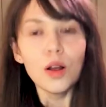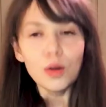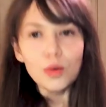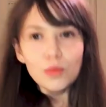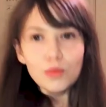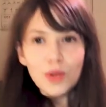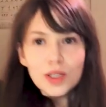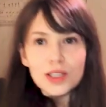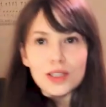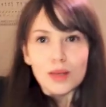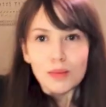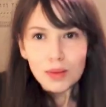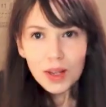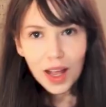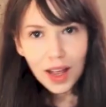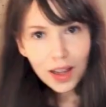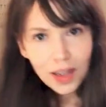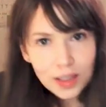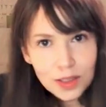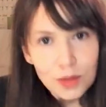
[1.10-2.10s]
What's up,
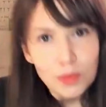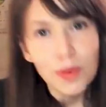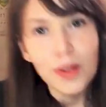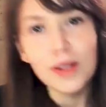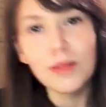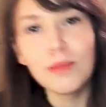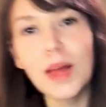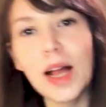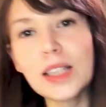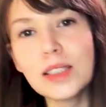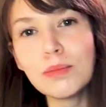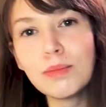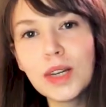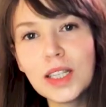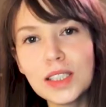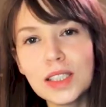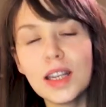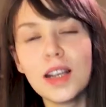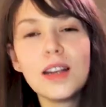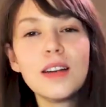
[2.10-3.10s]
guys? Welcome back to my
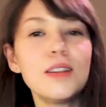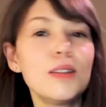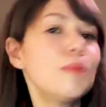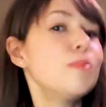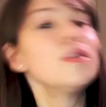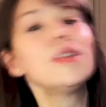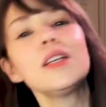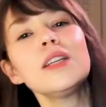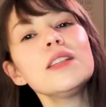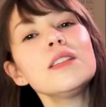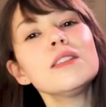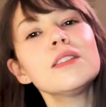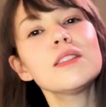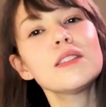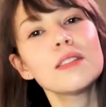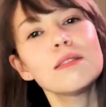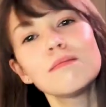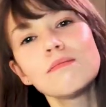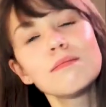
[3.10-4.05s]
channel, please.